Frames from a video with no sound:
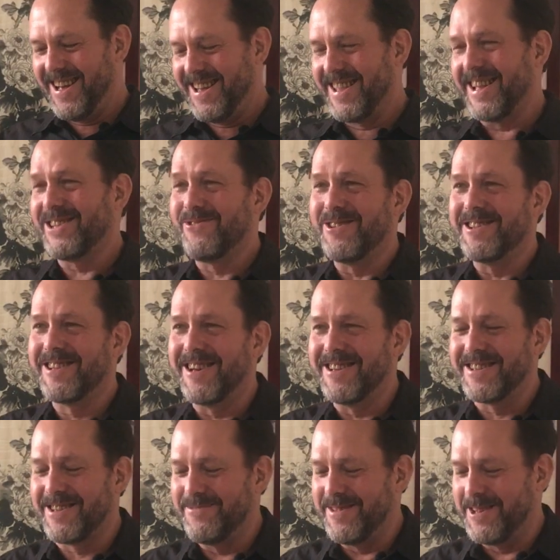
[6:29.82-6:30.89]
That's what it
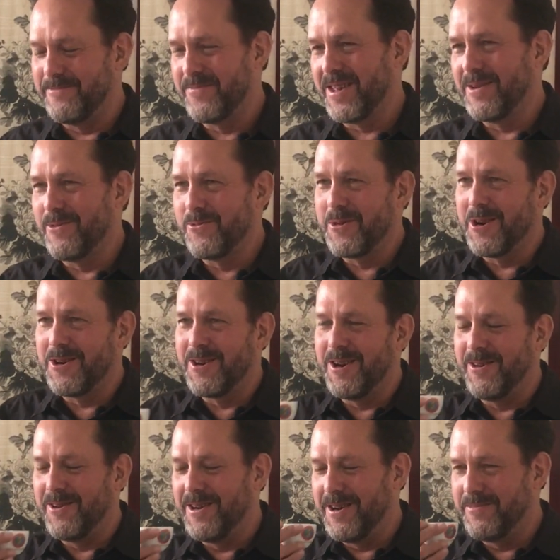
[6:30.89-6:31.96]
does to me. I'm a
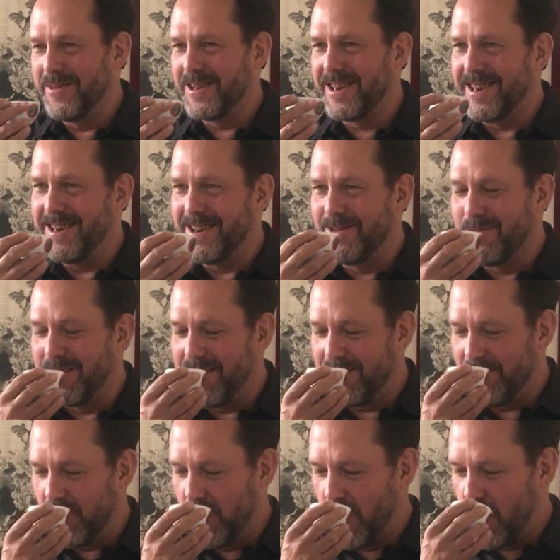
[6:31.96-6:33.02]
weirdo. I'm a geek,
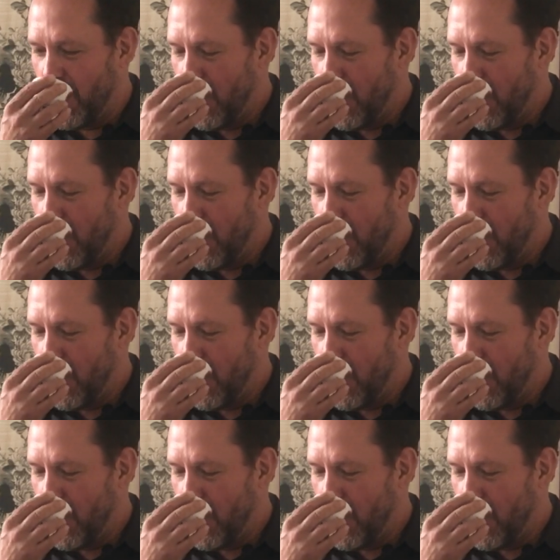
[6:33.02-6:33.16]
whatever.